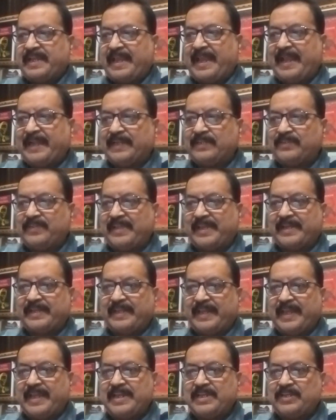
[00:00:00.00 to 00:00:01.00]
at their
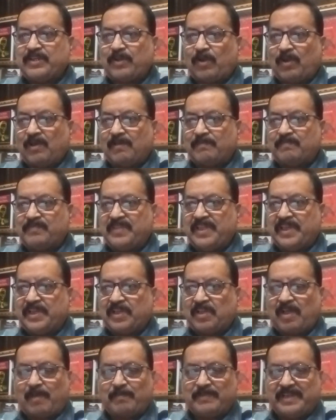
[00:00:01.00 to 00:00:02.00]
end of the
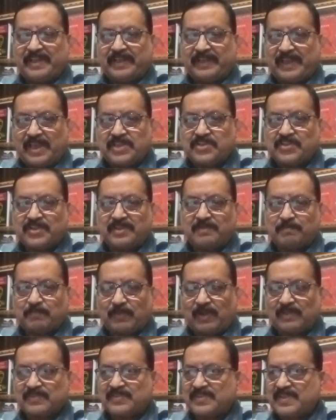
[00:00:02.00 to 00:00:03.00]
communication
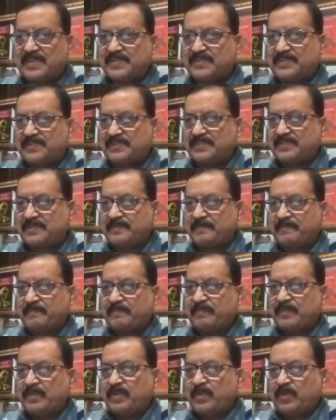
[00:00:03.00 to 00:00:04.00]
process.
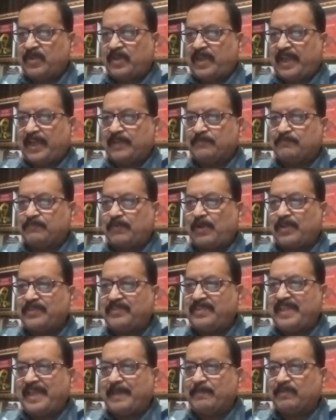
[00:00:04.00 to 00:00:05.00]

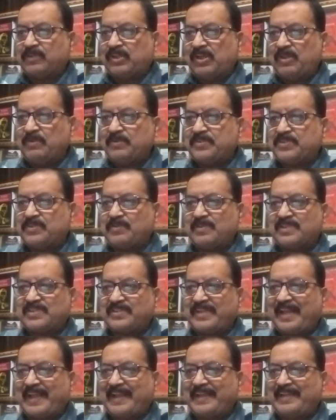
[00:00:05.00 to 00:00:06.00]
For them, clues to
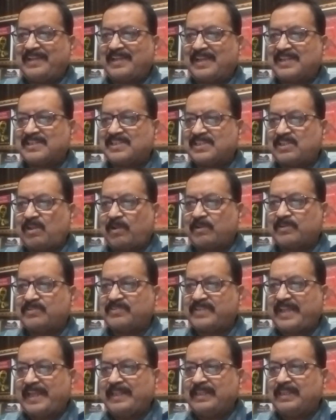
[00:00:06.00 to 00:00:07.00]
style are
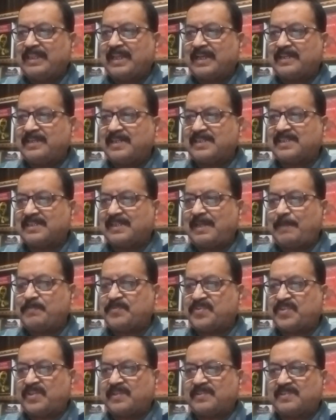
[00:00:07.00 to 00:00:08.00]
sought in the
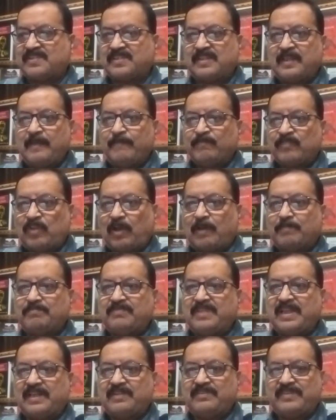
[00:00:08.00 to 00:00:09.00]
descriptions
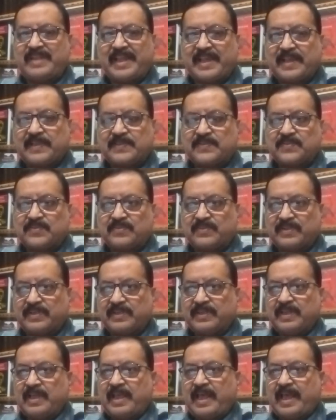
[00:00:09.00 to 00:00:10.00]
of the text,
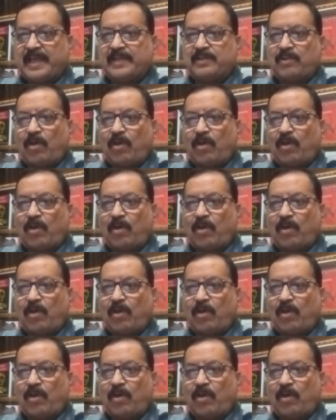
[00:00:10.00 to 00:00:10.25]
and